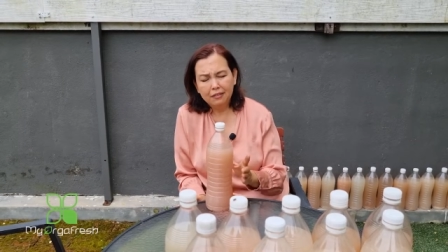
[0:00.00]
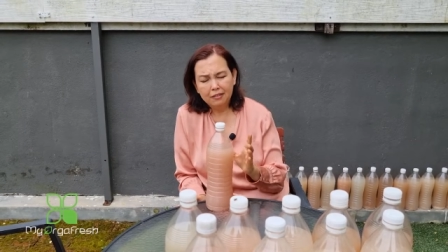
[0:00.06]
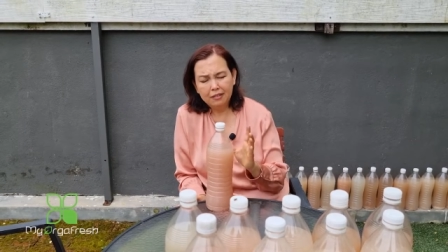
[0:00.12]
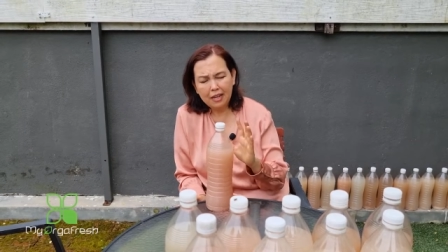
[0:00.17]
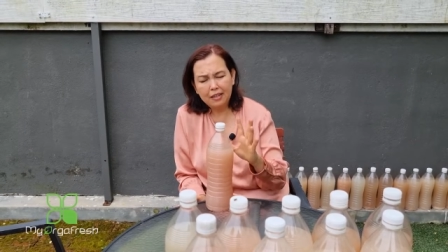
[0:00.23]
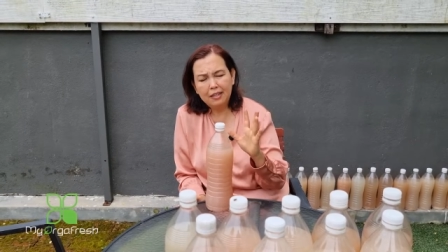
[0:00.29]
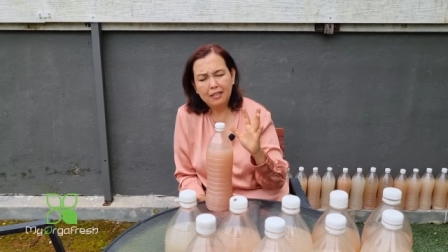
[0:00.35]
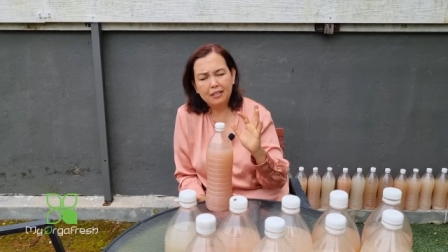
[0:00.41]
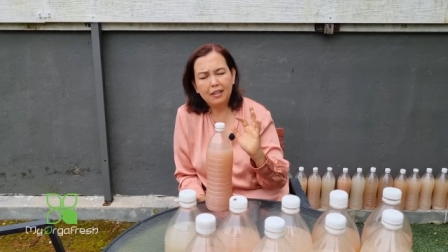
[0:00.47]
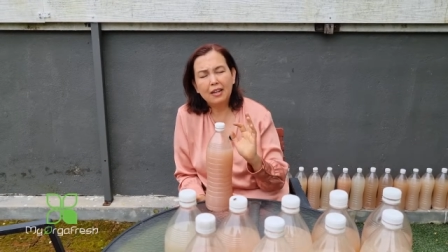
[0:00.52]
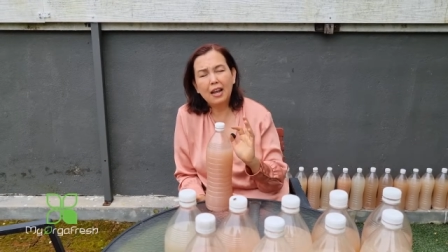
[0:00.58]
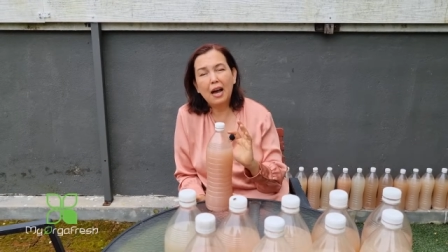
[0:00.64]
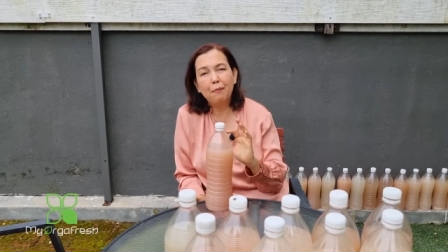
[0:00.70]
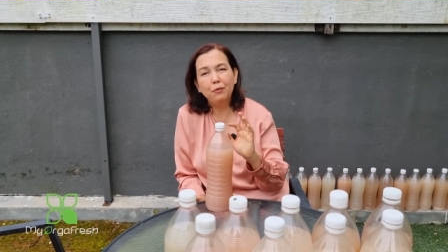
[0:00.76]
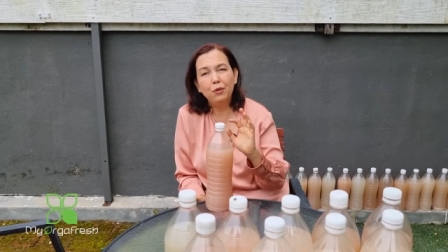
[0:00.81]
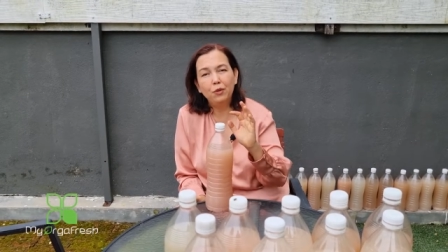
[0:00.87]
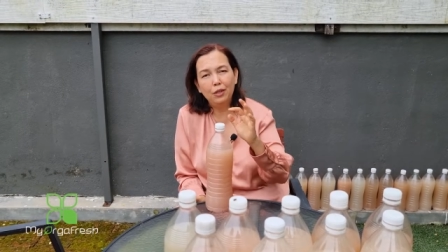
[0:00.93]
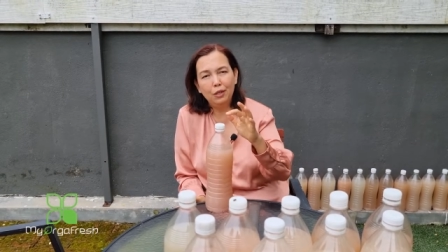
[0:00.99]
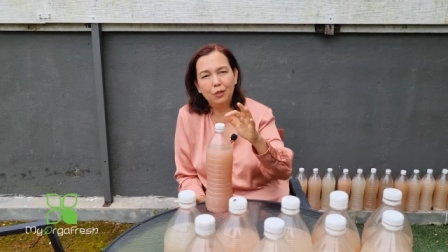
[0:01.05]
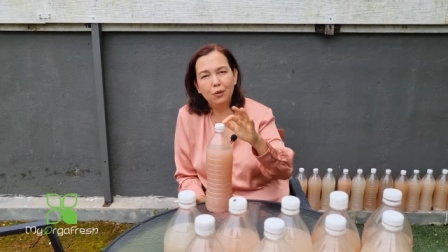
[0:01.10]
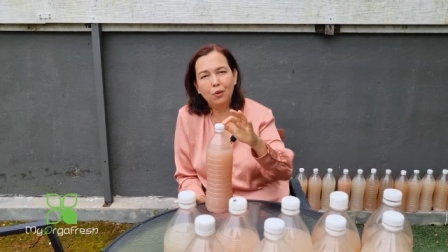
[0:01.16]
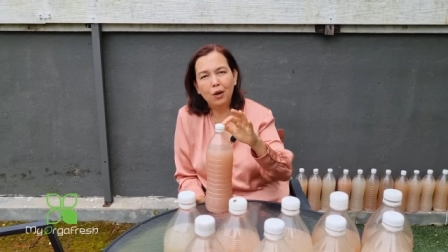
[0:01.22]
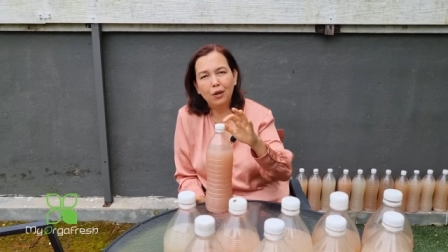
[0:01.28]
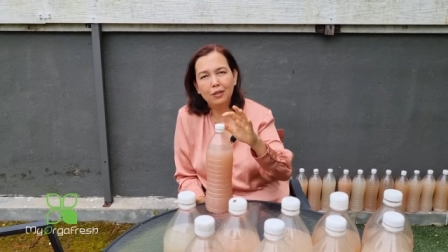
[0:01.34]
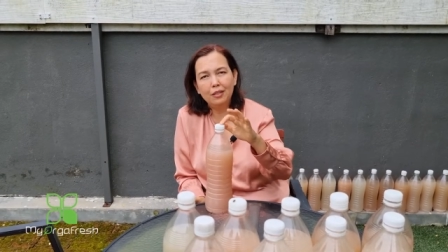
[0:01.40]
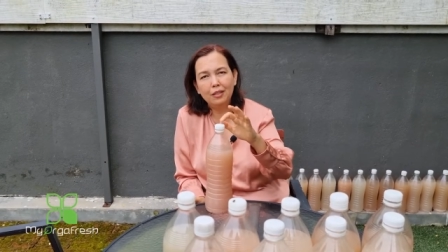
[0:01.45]
then that is the
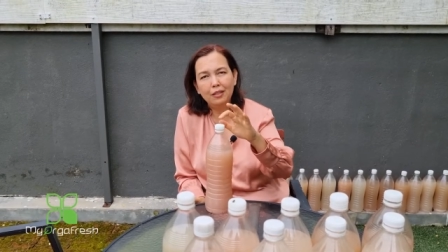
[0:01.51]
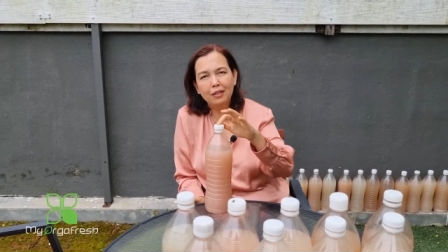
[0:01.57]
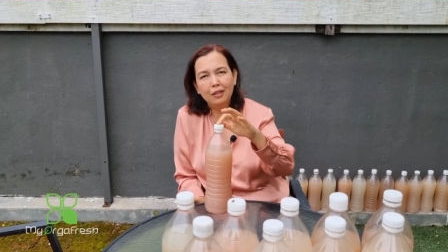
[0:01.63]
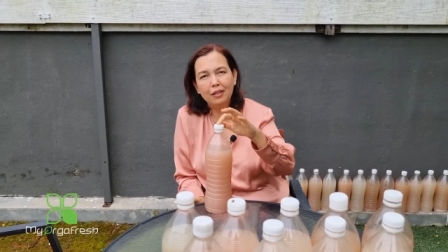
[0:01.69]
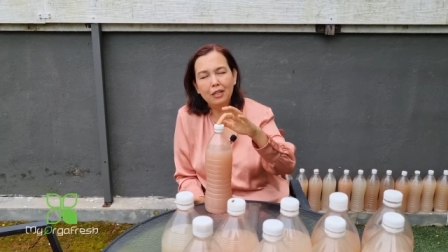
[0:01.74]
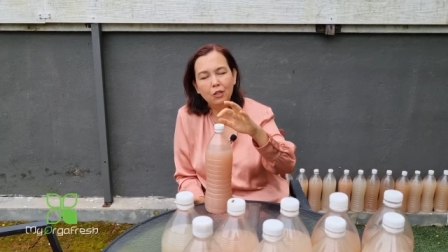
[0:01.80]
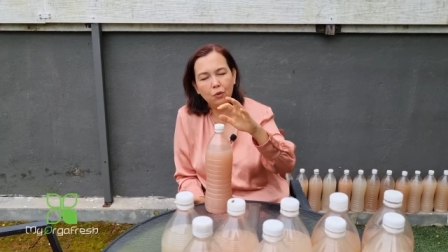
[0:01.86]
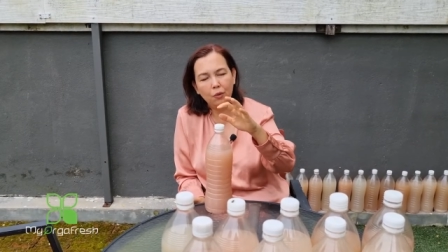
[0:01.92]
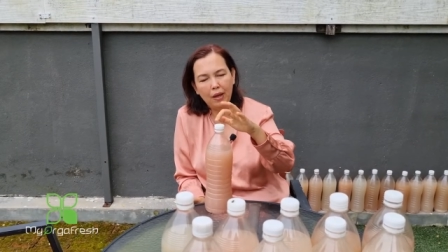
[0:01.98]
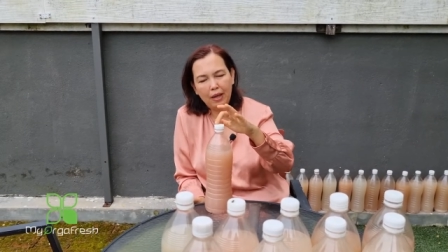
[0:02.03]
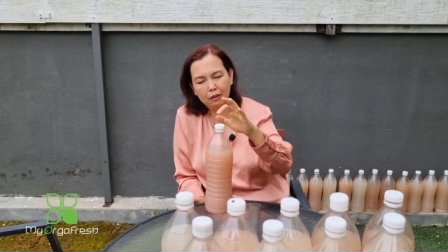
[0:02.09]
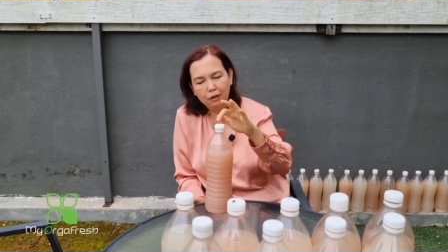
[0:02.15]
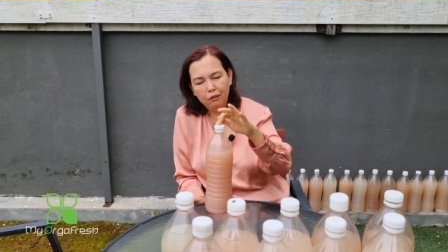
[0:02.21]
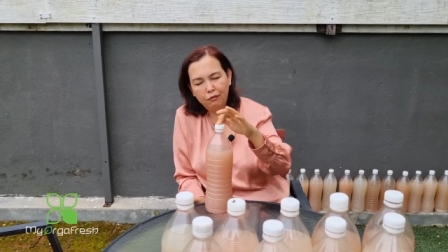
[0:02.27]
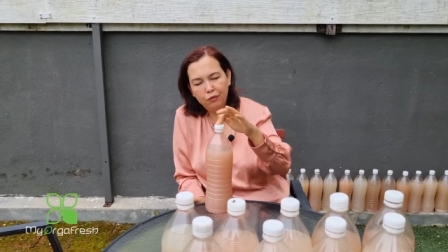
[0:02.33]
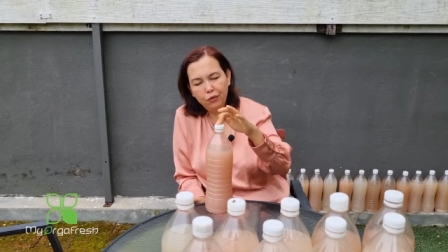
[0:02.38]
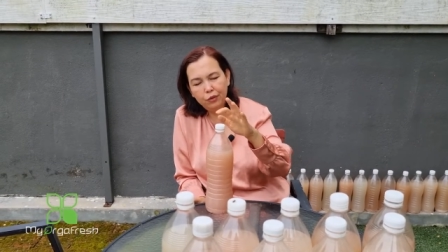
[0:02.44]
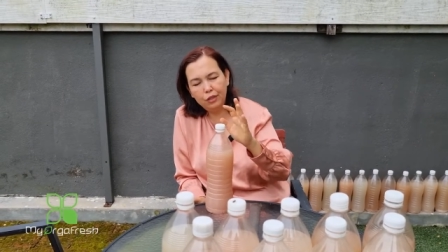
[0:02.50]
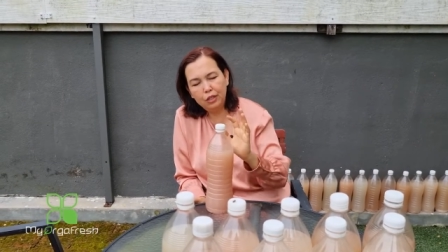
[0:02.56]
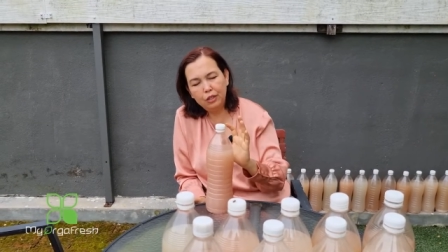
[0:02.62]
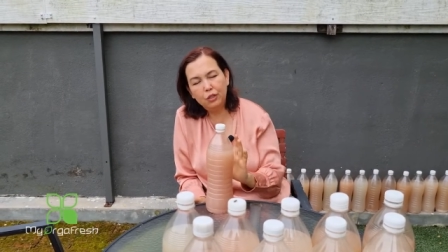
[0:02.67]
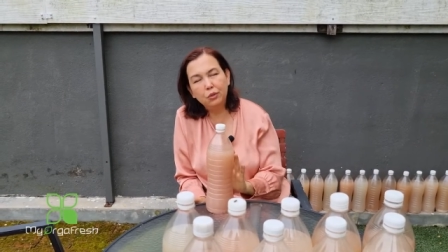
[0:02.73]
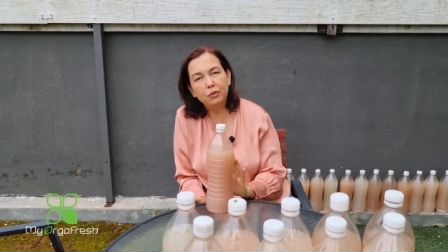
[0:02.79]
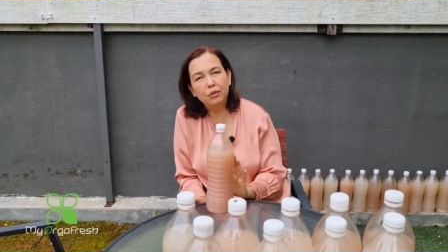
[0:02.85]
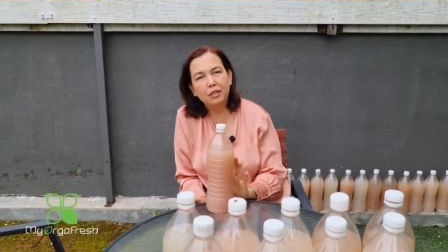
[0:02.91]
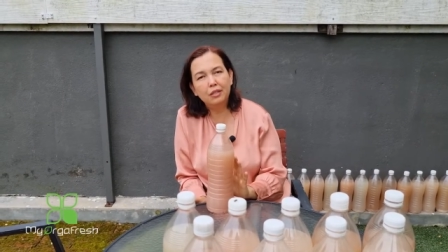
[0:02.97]
time you need to considering to add the
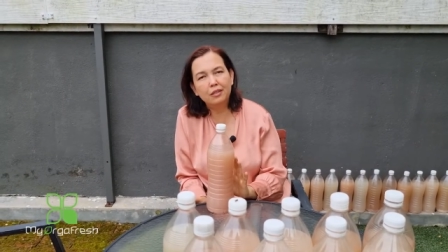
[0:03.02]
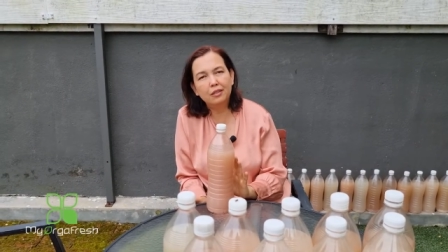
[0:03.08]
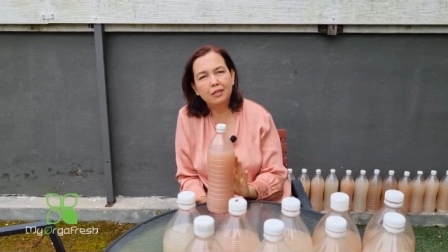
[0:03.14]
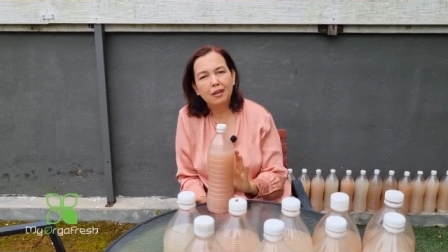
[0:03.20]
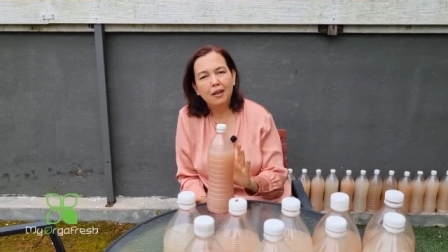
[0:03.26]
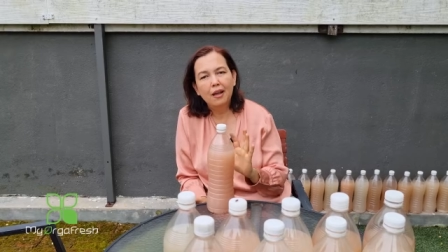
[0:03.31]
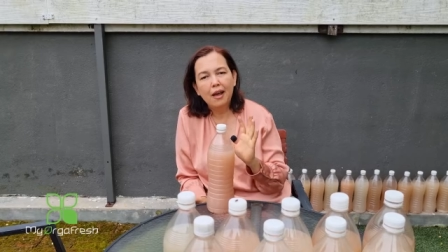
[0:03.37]
food into